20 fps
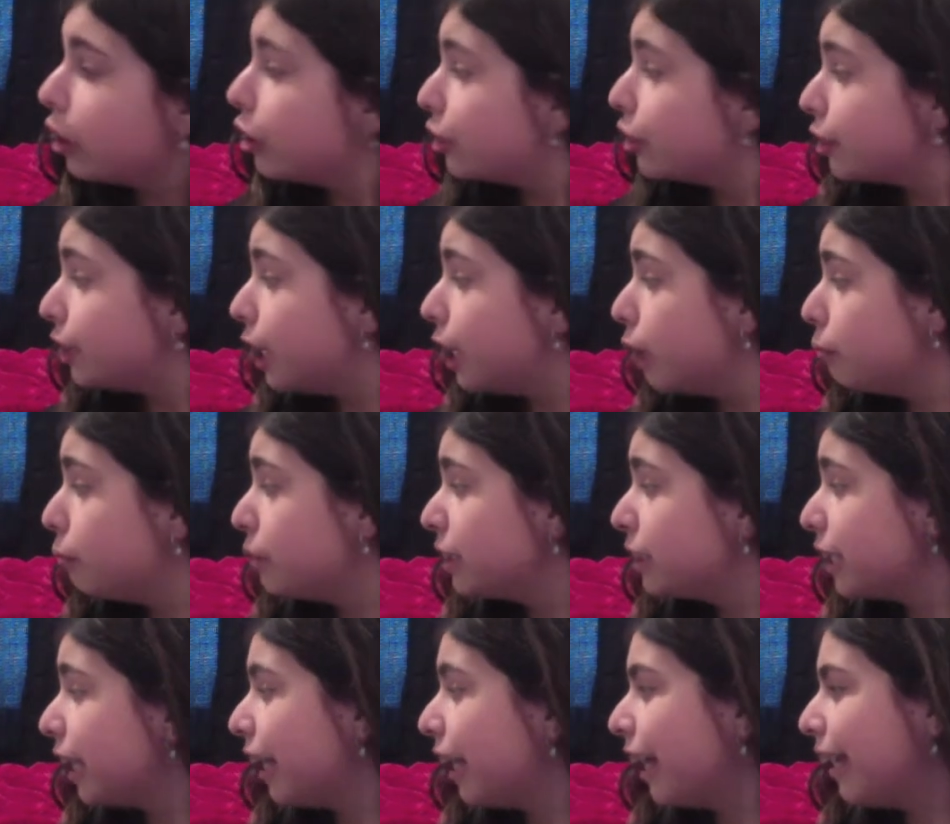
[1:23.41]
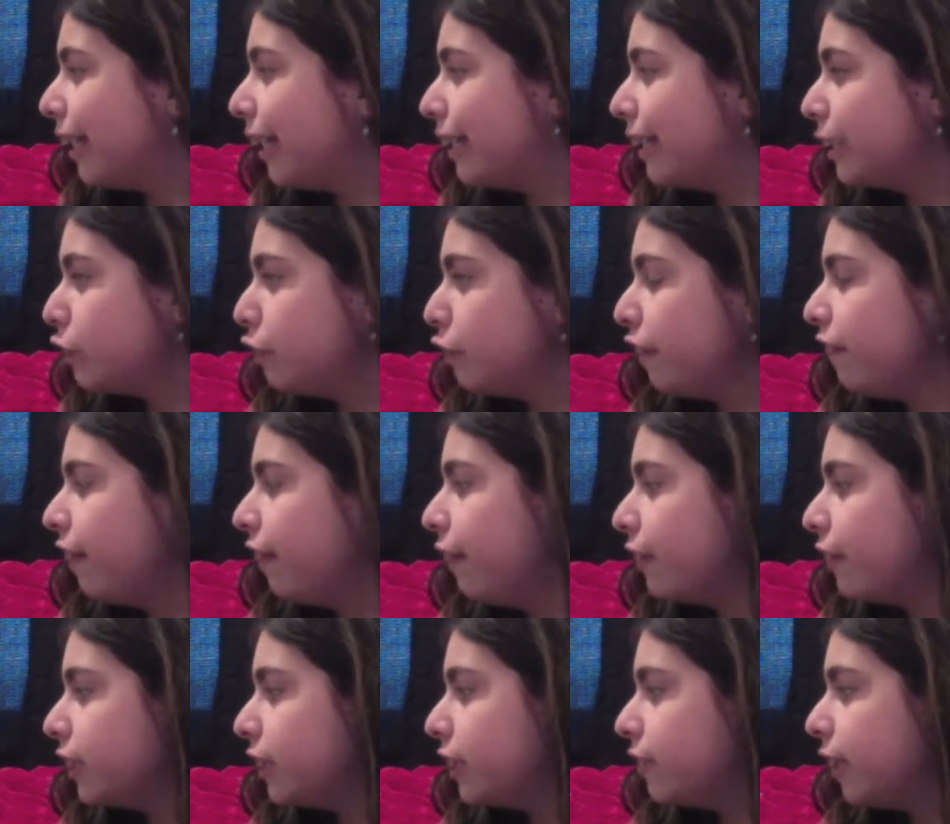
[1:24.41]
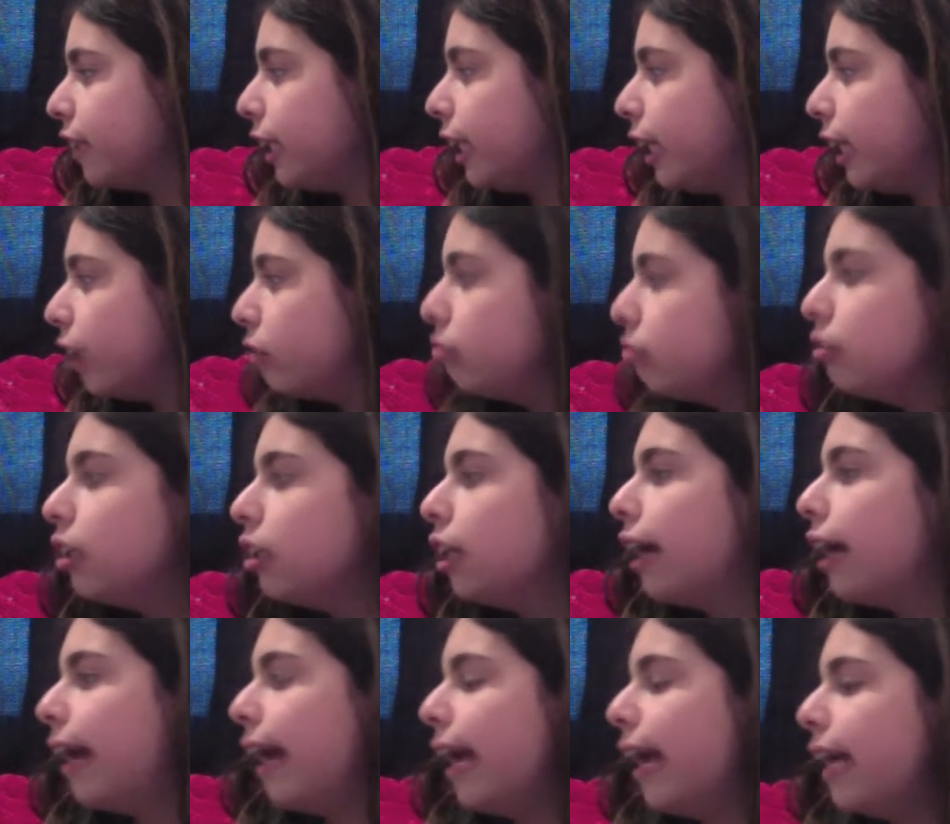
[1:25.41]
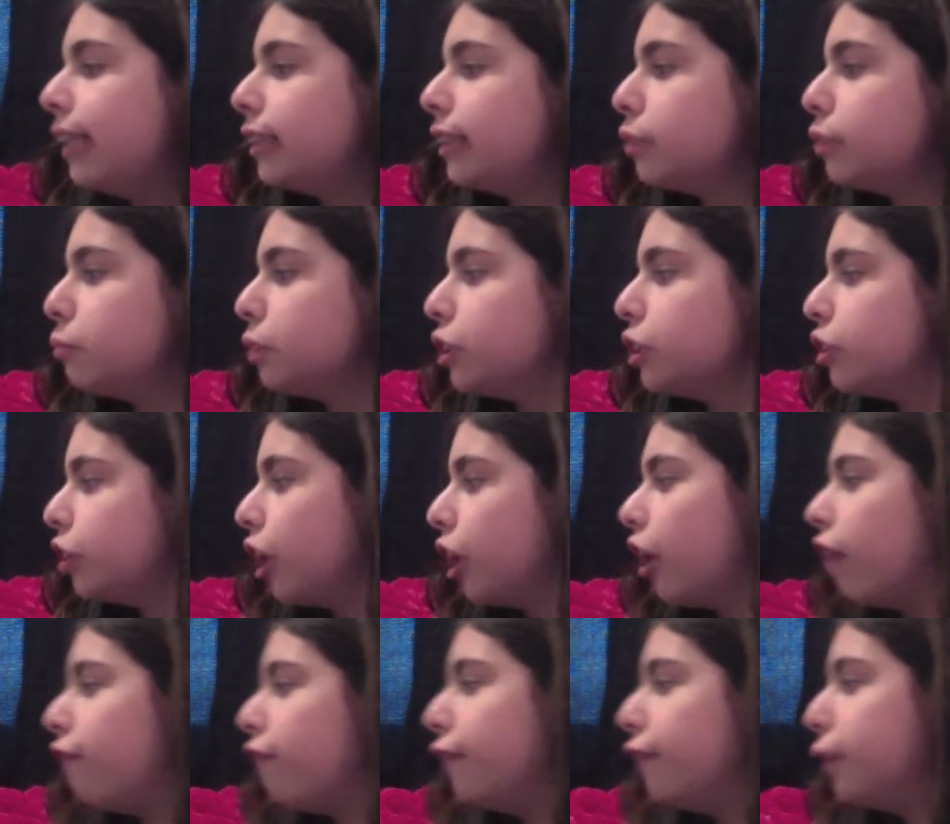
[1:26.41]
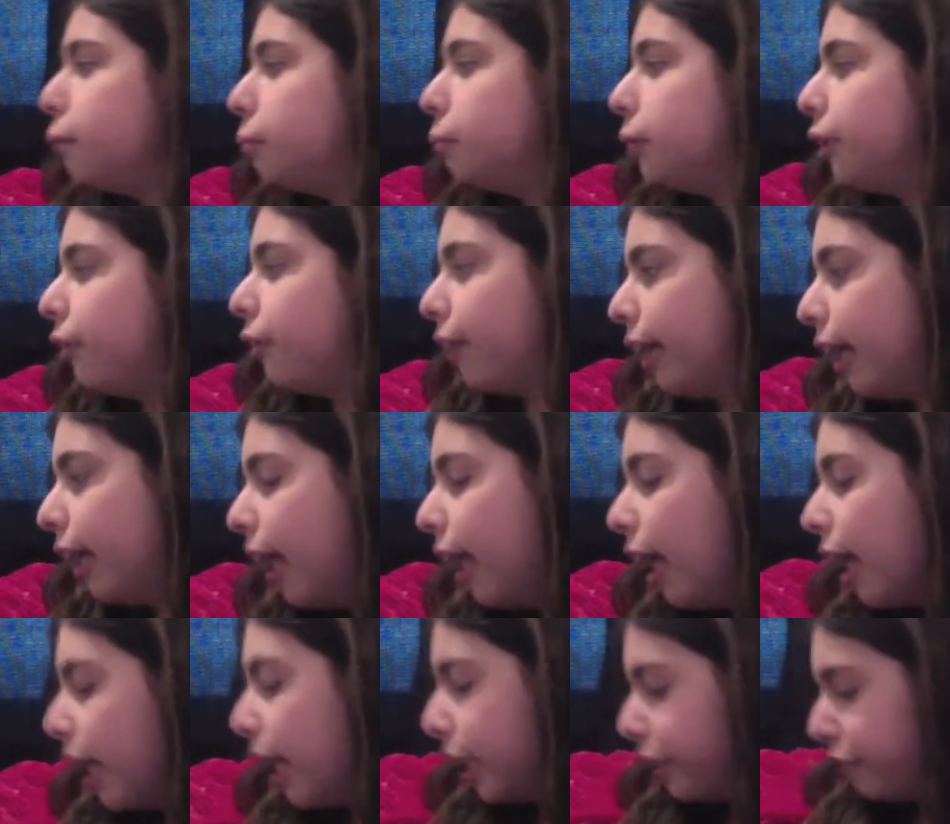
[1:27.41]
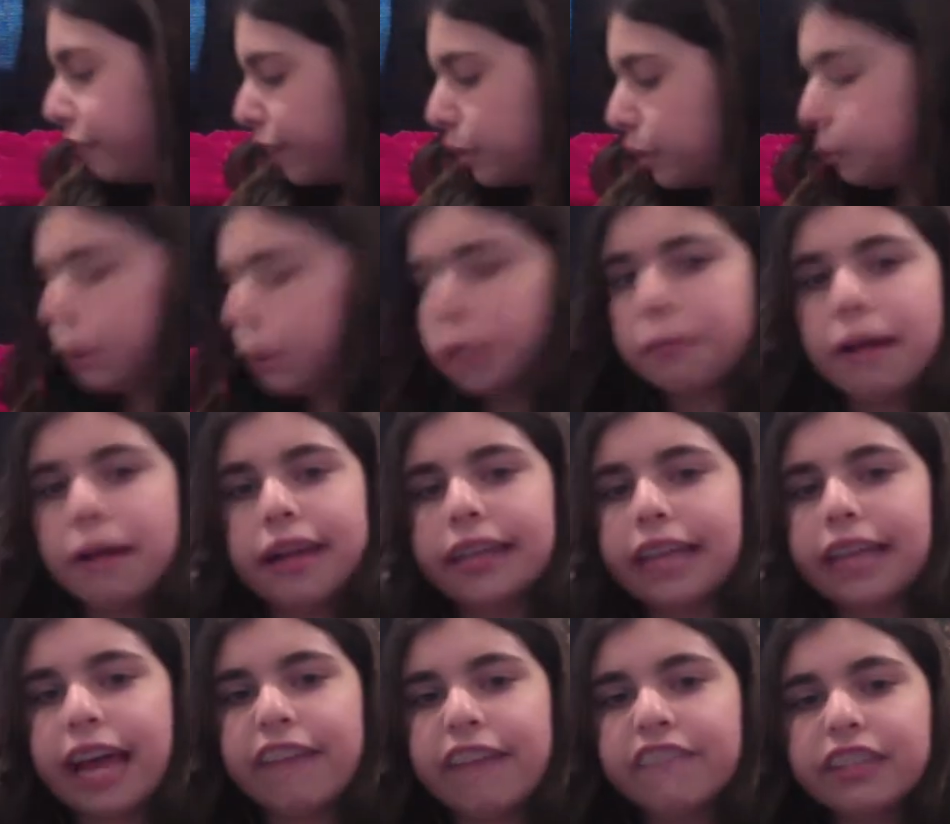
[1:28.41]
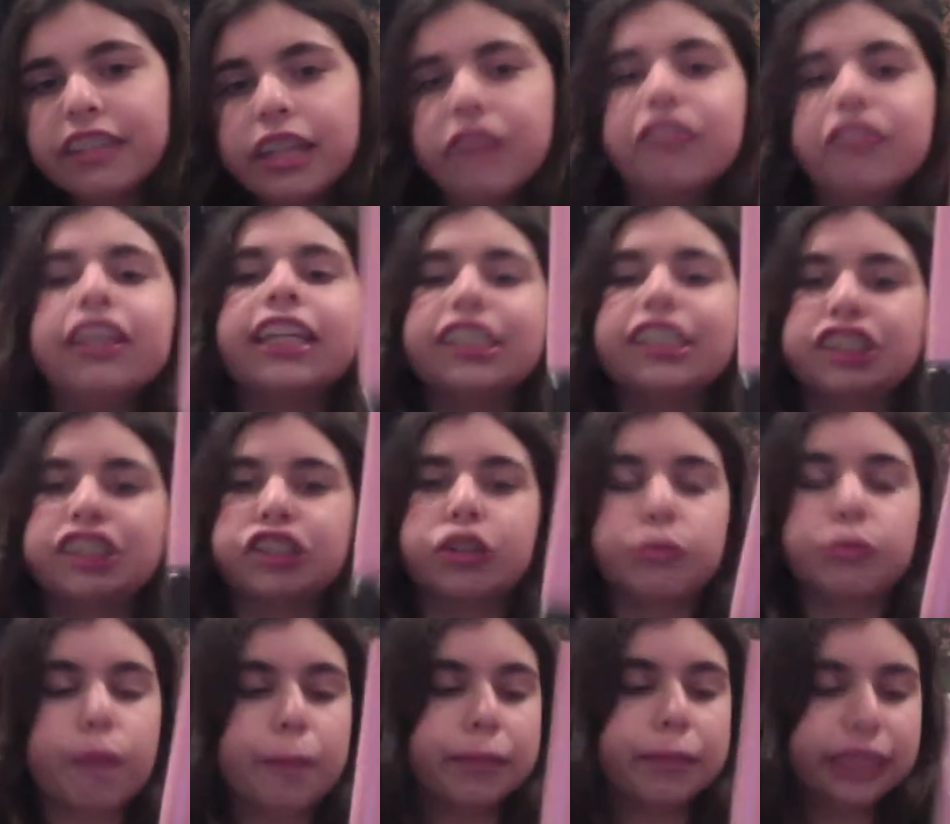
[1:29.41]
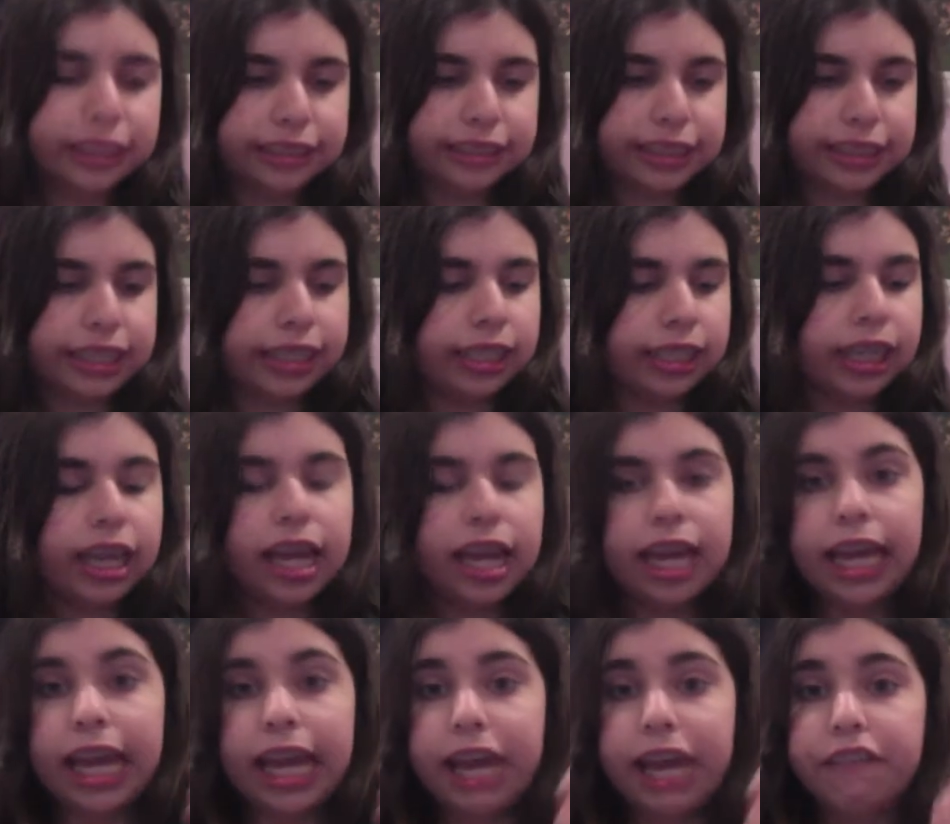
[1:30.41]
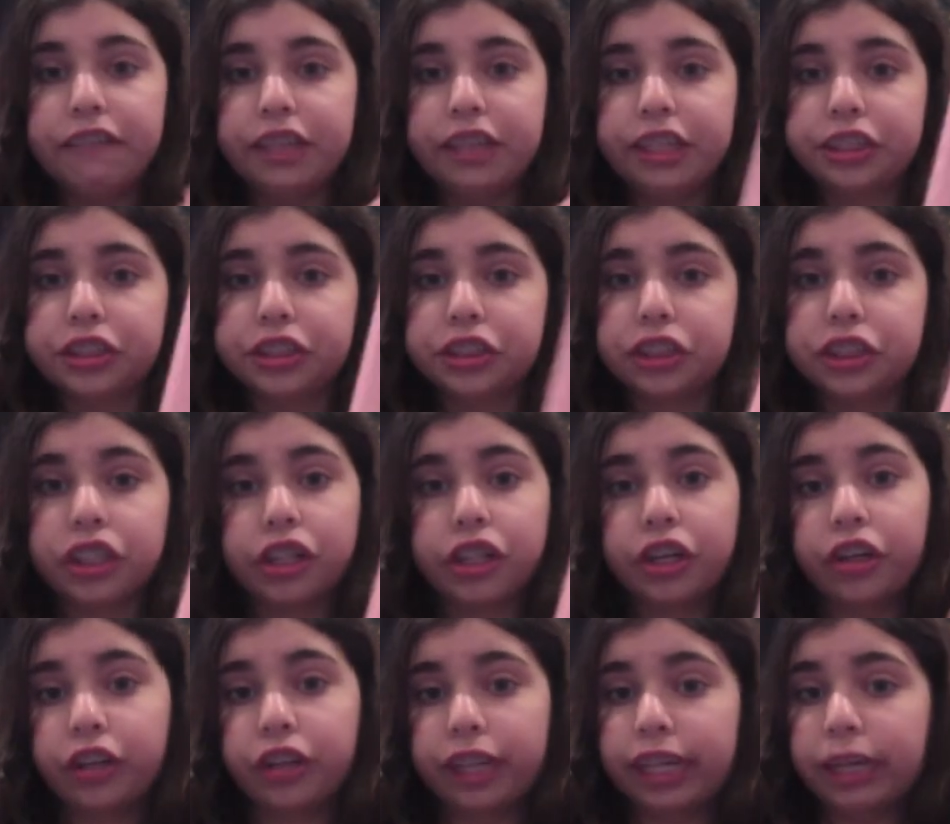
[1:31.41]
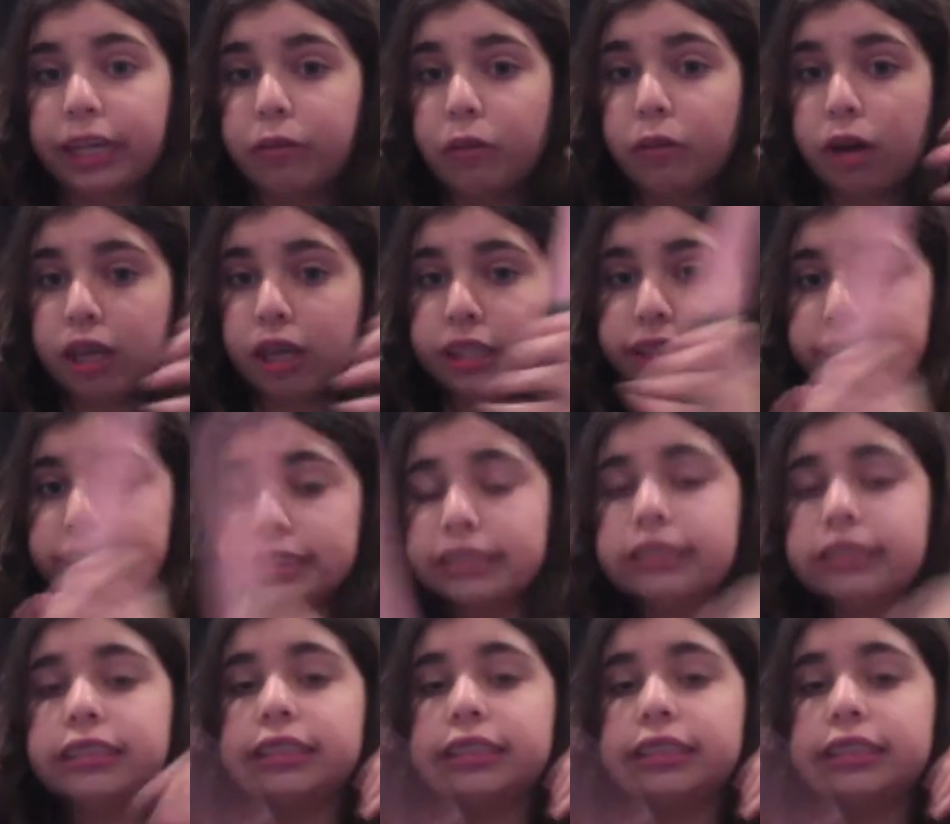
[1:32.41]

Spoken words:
So now I'm just gonna get into my favorites video, and I'm gonna start off with beauty. And the first beauty product I have been loving is the Remington Half Inch Curling Wand.